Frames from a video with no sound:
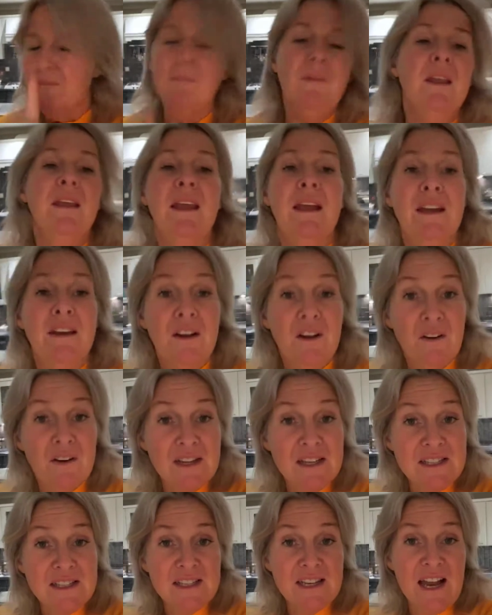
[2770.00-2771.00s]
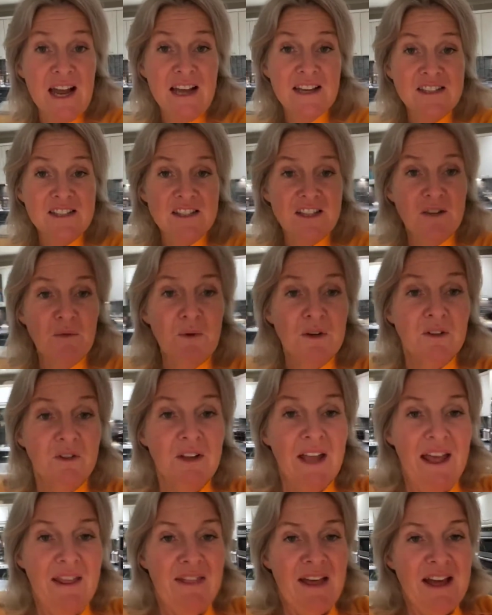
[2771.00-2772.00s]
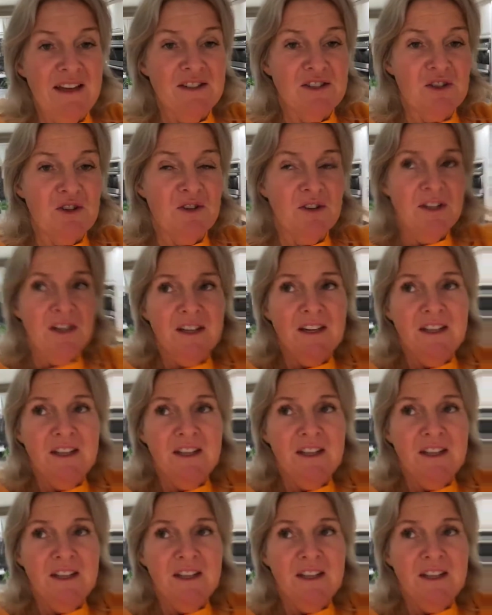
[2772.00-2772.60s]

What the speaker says: Yeah, no, it is nice. So you will get that done.